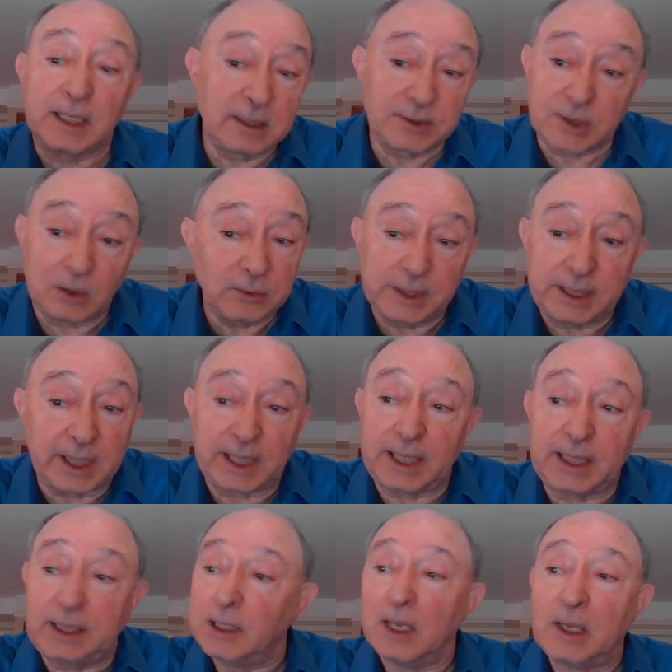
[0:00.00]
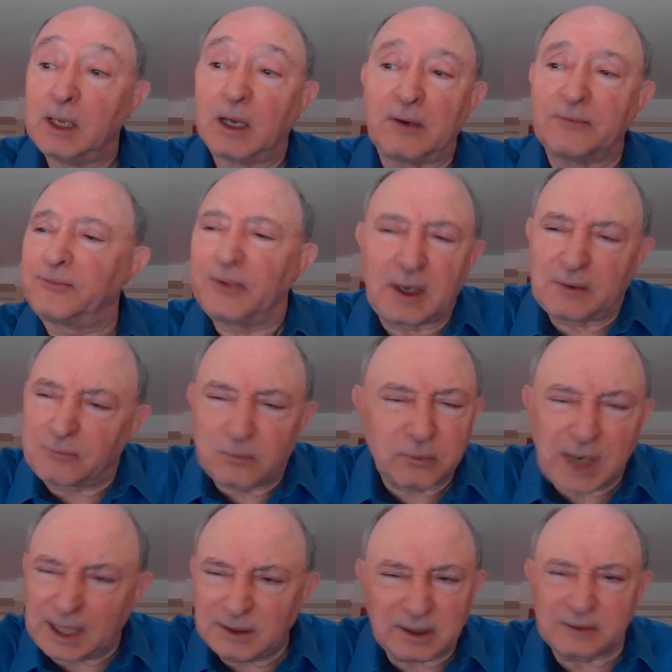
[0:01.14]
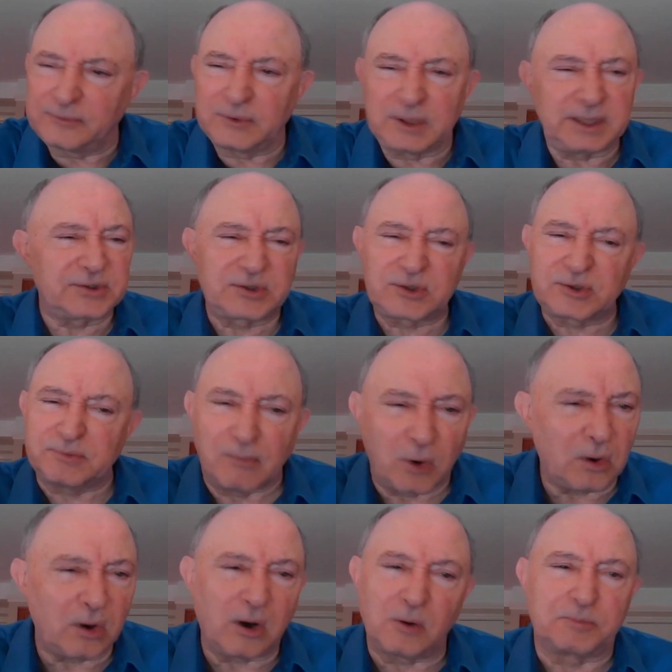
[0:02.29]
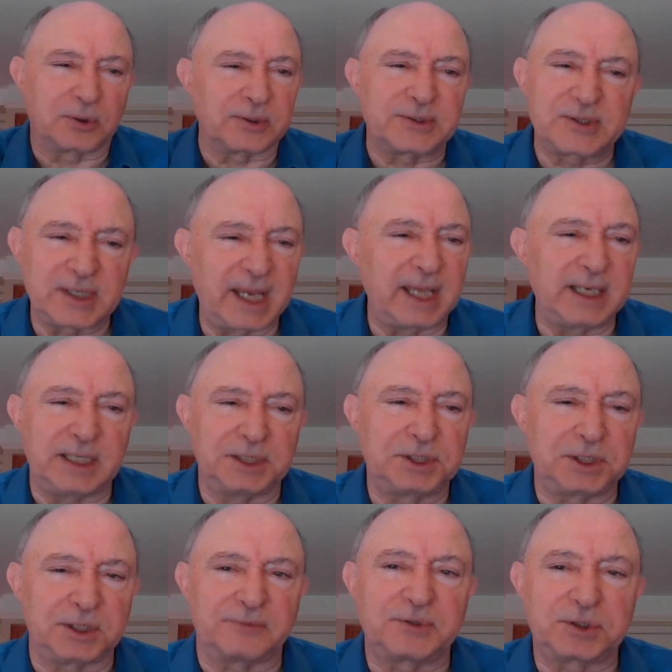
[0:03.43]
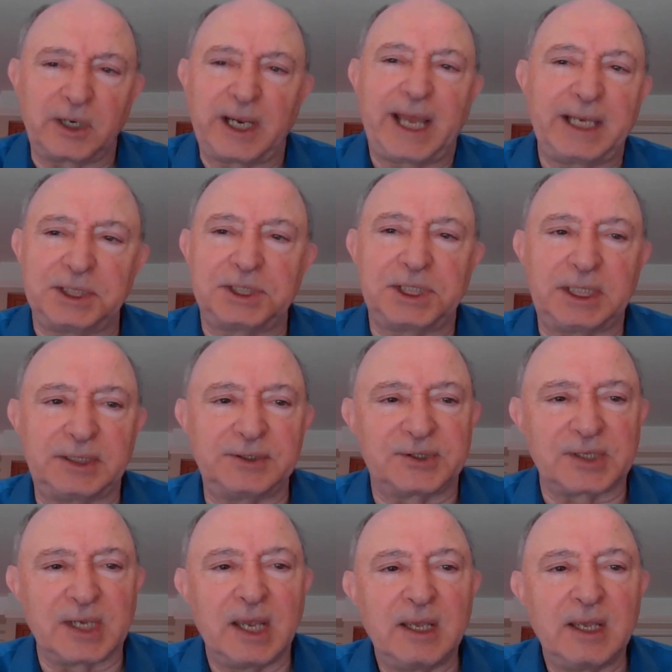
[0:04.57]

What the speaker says: It is only a relatively small percentage of strategies